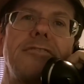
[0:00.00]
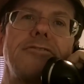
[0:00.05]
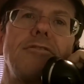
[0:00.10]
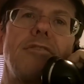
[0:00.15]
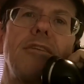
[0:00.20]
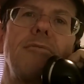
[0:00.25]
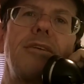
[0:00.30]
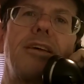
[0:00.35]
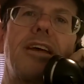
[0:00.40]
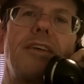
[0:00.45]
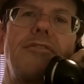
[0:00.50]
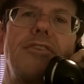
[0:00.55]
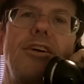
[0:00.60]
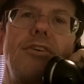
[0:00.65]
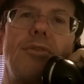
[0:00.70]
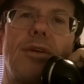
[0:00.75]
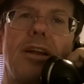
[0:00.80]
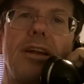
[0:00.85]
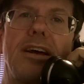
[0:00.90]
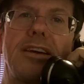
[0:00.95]
so let me give
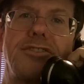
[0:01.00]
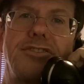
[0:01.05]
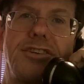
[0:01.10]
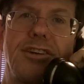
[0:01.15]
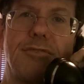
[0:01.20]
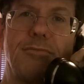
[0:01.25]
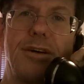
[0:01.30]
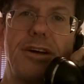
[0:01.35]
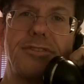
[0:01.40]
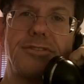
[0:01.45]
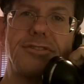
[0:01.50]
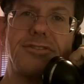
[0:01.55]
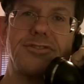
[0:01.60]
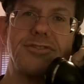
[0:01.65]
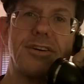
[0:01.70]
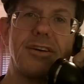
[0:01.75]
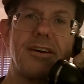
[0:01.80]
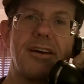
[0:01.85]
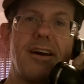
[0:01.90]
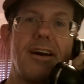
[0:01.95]
you an election year
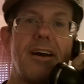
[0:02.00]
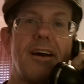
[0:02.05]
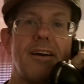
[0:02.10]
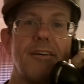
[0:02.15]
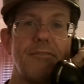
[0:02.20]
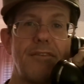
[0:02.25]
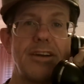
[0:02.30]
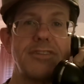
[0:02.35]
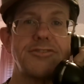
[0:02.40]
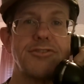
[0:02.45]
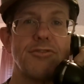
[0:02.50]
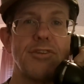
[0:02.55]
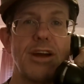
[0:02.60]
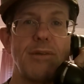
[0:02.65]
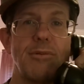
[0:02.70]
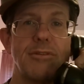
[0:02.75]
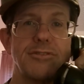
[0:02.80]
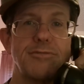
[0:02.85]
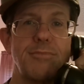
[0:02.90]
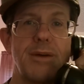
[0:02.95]
message. Ben
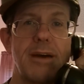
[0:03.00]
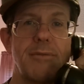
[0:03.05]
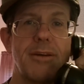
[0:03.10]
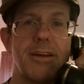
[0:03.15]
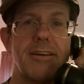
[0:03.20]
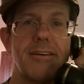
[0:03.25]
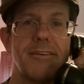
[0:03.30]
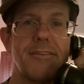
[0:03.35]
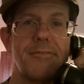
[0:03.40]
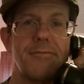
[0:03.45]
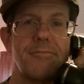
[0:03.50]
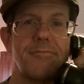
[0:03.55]
Venceremos, baby.